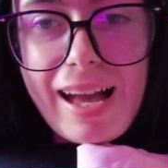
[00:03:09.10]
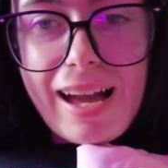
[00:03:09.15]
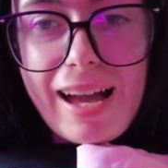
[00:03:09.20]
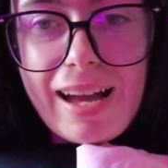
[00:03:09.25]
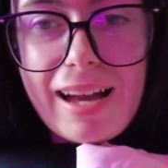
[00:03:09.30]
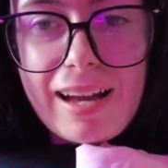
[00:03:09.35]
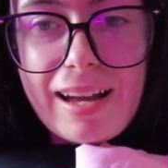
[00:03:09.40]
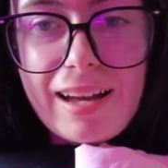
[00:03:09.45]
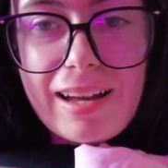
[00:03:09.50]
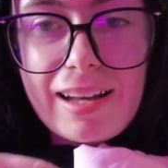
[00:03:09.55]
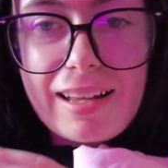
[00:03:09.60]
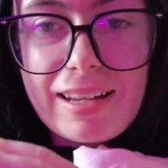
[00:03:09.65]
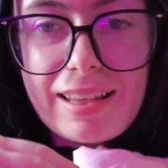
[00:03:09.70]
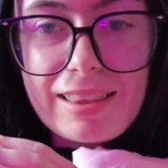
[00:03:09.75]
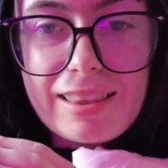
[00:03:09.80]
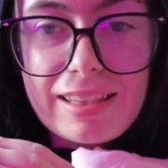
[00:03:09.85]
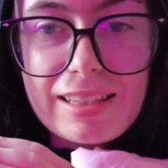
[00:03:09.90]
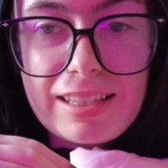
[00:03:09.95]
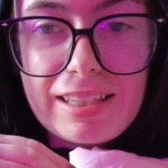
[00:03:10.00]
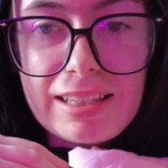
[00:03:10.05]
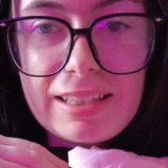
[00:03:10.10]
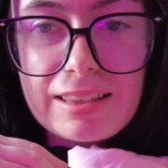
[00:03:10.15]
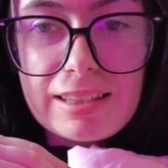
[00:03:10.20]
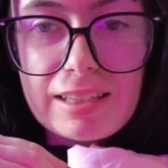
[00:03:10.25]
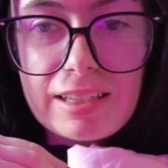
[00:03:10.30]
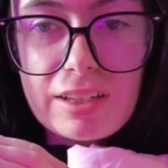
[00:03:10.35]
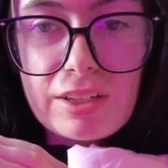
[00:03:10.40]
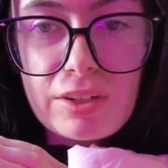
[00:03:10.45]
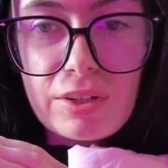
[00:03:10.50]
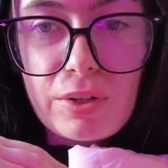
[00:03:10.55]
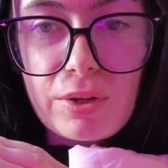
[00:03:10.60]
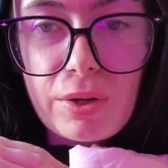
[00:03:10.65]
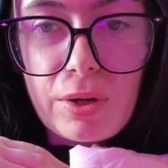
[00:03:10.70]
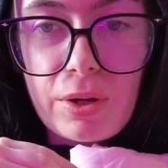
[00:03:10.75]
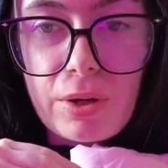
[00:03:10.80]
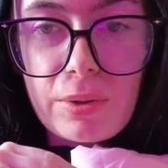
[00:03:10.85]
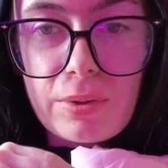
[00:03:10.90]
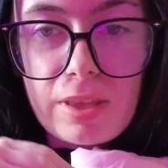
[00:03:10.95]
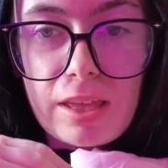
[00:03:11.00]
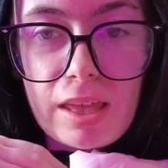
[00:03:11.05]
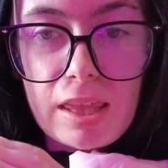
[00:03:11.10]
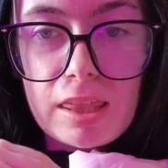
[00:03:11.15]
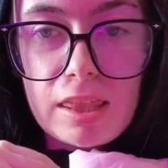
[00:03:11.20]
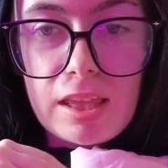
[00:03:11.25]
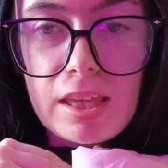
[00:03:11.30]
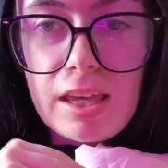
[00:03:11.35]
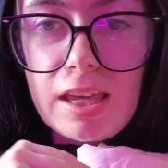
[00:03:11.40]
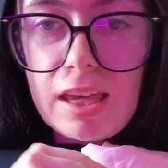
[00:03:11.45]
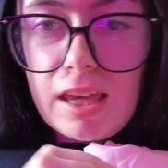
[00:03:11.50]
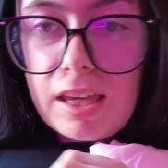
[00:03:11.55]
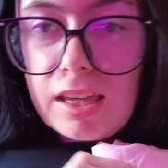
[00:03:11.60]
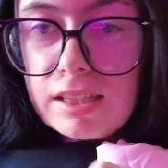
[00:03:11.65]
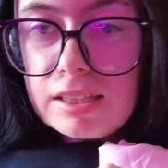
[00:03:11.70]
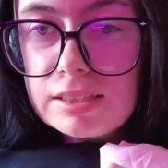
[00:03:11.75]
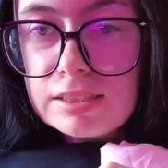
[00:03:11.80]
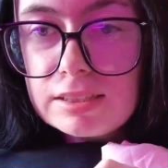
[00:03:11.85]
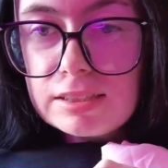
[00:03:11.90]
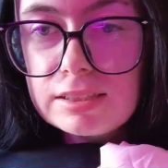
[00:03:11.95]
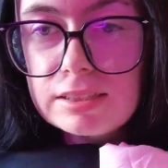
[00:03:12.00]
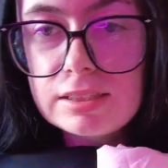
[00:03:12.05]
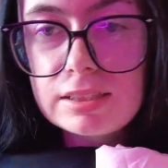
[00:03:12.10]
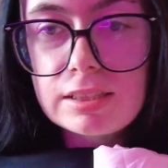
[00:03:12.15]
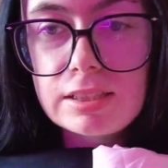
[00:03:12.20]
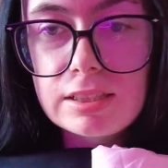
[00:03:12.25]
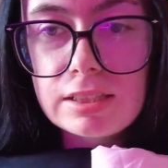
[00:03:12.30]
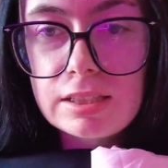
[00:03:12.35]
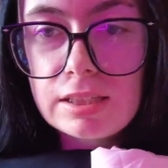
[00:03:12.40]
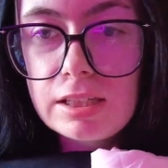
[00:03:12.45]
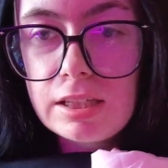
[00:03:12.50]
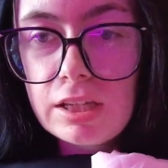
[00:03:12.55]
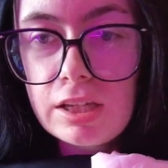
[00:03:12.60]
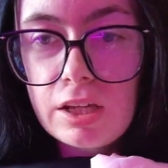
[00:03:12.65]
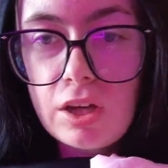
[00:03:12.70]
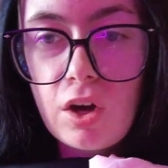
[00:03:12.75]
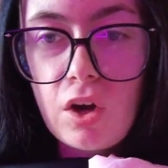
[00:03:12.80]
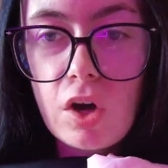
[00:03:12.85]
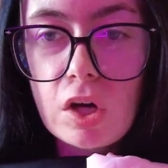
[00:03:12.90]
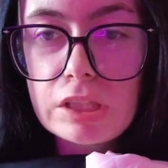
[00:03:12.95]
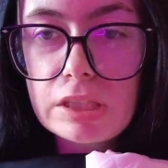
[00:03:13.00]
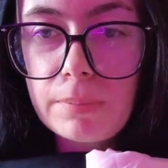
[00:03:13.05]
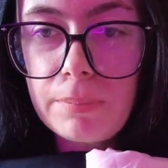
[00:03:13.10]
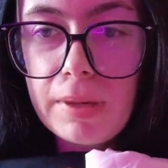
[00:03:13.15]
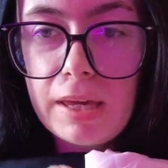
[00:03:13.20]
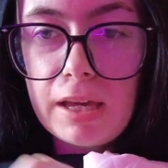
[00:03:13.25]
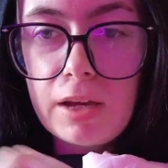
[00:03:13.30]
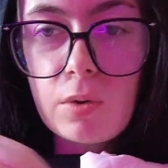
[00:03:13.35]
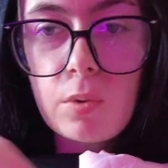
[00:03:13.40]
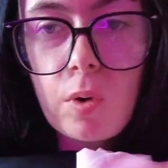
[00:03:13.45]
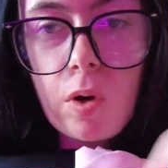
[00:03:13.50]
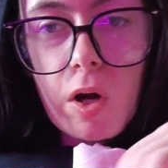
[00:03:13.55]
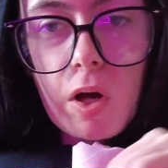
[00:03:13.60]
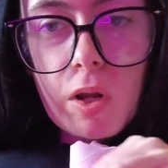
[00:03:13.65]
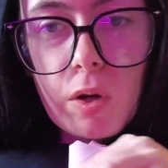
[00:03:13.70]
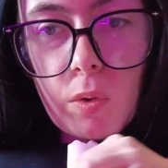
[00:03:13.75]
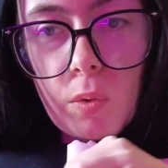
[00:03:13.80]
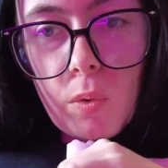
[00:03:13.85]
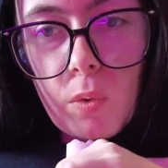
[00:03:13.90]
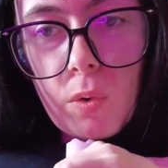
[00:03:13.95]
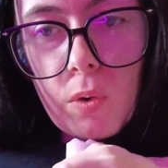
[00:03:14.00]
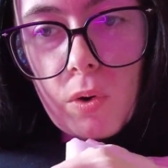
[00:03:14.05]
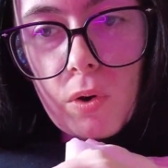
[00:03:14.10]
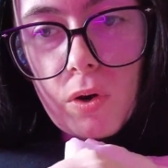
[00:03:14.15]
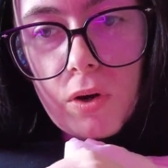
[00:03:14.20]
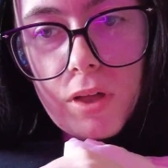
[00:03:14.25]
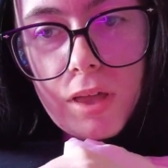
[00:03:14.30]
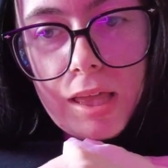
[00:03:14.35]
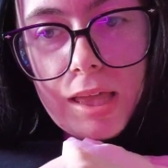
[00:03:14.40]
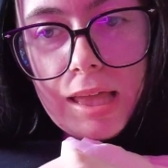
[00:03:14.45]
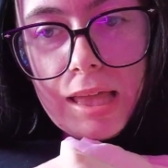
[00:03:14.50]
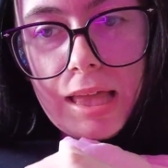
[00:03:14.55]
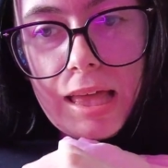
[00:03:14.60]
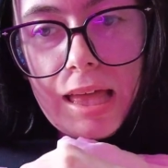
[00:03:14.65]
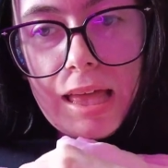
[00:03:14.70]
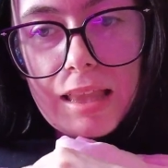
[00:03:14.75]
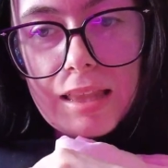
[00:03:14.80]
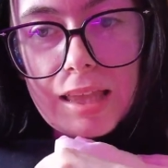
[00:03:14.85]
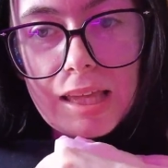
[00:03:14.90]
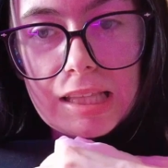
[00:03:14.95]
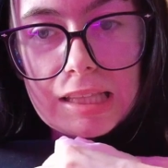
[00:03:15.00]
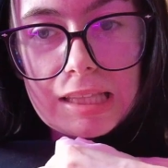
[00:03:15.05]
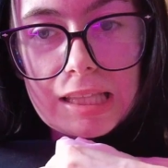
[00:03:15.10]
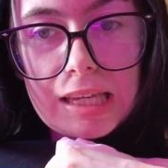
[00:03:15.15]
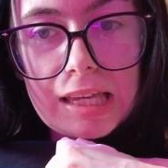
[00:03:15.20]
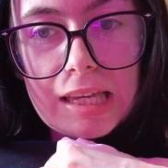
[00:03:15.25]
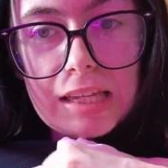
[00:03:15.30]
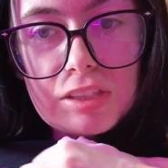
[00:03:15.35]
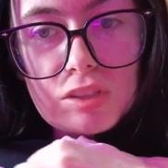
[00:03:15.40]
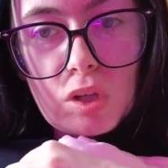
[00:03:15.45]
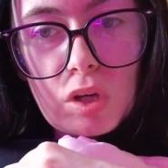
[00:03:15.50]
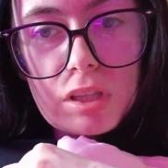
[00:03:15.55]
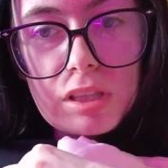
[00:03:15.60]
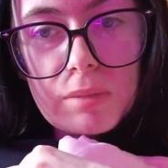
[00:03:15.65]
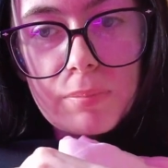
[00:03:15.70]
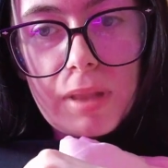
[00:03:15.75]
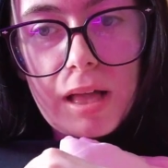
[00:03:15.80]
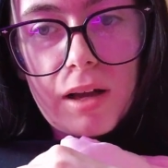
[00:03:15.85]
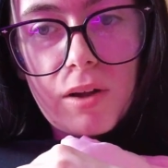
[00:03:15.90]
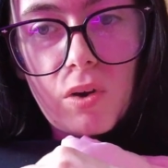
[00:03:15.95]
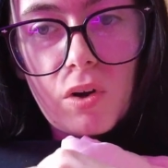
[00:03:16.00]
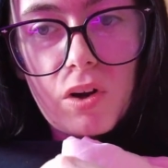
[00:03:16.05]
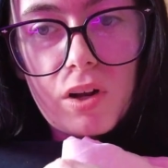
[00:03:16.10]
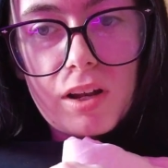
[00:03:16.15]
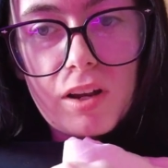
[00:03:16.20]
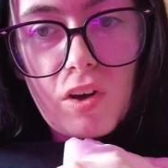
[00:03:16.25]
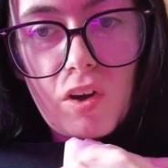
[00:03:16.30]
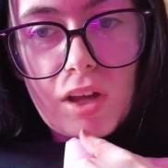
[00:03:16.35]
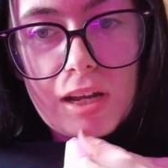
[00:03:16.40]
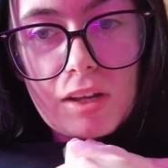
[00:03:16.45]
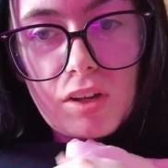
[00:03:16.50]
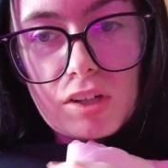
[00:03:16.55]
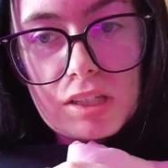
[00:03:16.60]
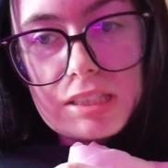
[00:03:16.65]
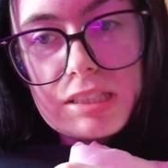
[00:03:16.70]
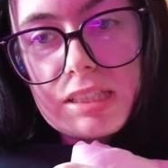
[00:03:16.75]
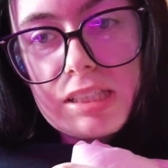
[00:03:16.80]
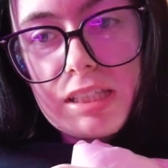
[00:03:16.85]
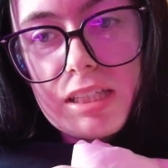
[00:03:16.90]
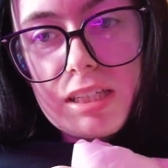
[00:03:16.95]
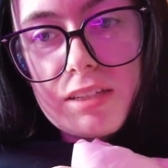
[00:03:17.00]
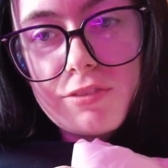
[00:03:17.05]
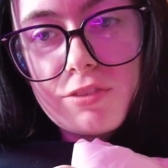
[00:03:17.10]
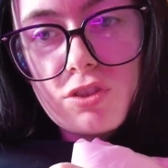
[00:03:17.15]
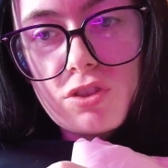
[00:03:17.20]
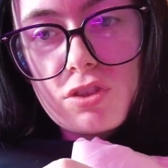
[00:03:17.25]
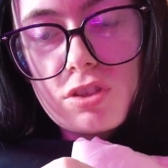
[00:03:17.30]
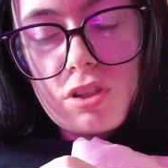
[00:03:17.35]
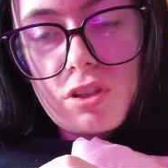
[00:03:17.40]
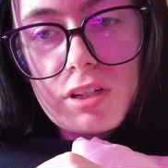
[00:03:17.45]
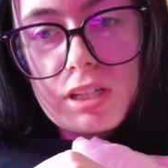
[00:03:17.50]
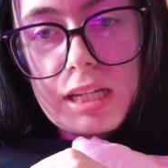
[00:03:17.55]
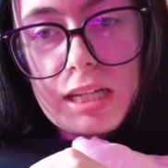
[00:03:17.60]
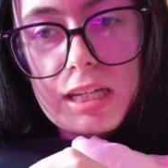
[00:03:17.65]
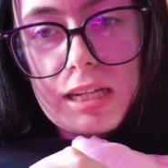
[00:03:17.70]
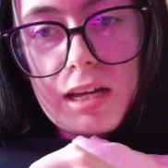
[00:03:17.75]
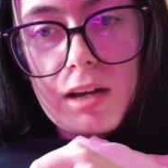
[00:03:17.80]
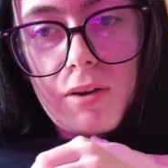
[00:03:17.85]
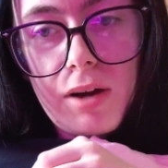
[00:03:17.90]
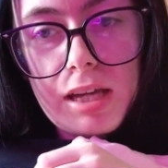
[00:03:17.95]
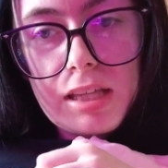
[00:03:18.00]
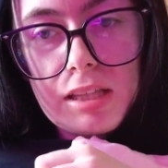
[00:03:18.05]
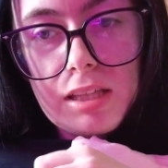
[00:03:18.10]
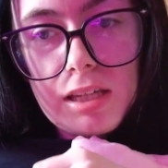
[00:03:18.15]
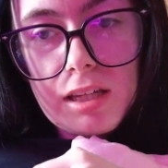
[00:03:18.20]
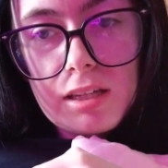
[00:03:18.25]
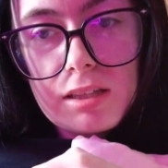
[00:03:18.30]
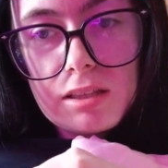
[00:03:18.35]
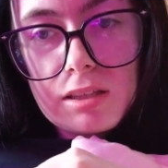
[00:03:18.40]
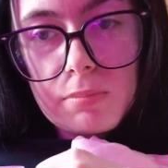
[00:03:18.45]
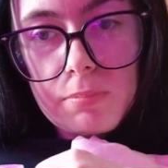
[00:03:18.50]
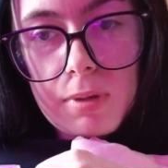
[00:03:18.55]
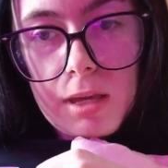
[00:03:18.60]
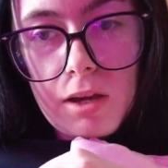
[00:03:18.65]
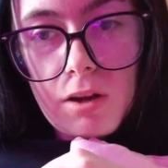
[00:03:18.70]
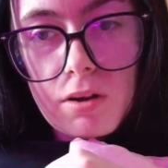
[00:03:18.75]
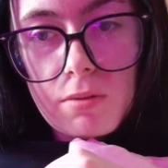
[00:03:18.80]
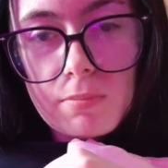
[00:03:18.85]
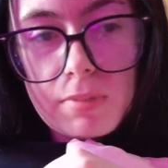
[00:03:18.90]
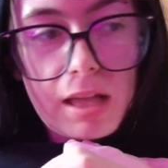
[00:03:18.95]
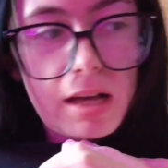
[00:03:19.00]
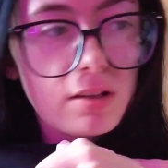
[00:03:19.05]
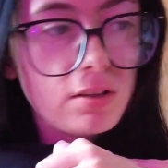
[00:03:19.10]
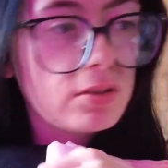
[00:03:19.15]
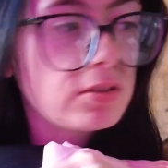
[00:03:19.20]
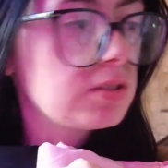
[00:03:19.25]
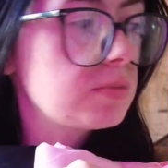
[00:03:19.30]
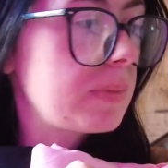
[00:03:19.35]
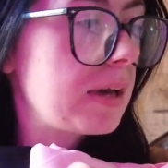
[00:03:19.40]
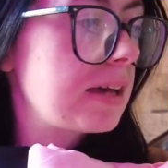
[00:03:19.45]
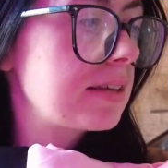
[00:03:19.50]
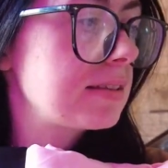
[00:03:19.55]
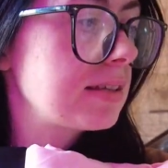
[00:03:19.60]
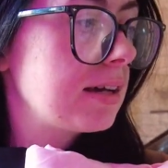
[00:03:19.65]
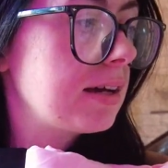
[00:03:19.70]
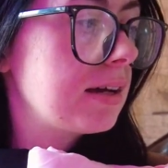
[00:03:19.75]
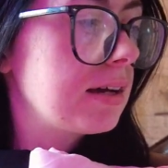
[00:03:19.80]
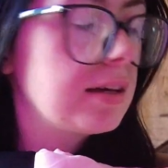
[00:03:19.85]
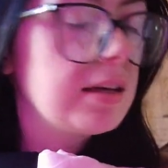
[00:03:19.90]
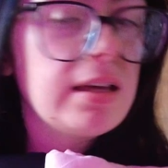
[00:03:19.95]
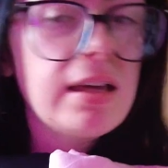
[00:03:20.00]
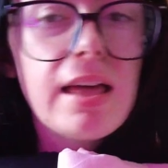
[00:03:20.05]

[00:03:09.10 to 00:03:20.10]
And they're either gonna go like this on the pink one or like this on the black one. And honestly, even just looking at it now, I think the pink on black looks better.